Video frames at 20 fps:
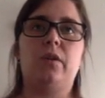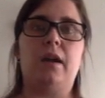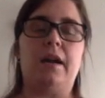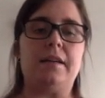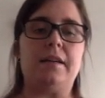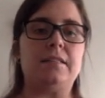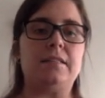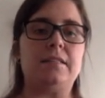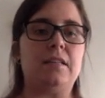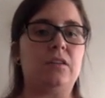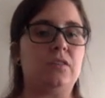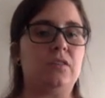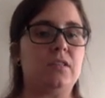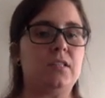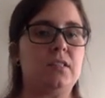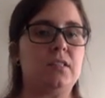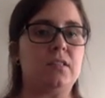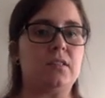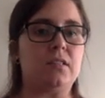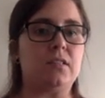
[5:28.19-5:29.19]
As dental
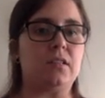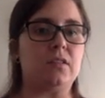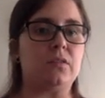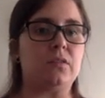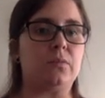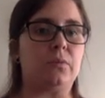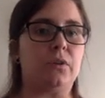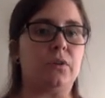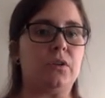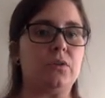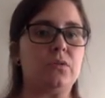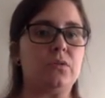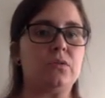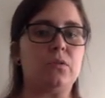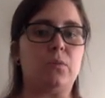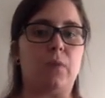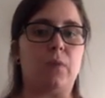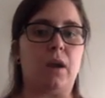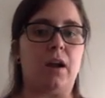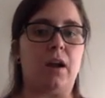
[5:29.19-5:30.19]
assistants, we're used
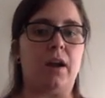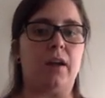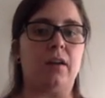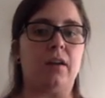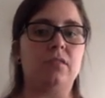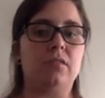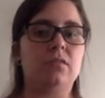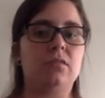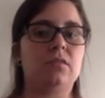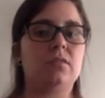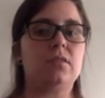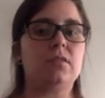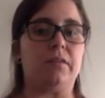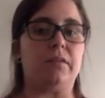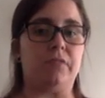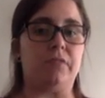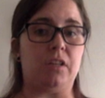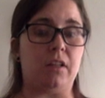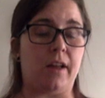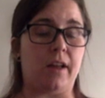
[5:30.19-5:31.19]
to wearing
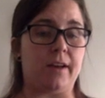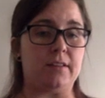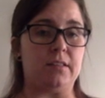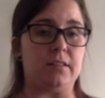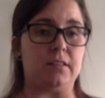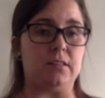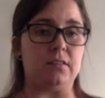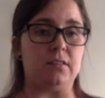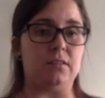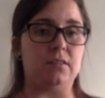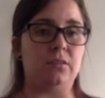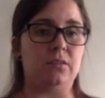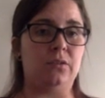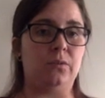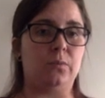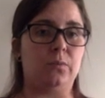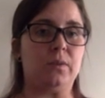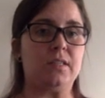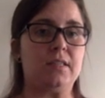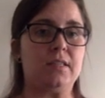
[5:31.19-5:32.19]
safety glasses
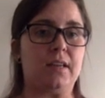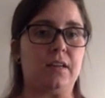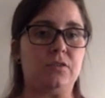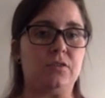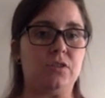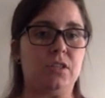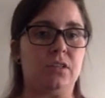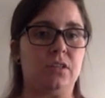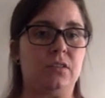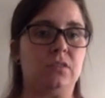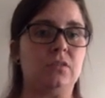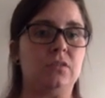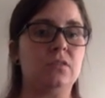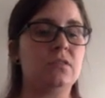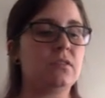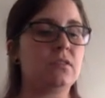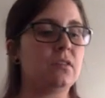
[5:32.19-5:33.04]
with side shields.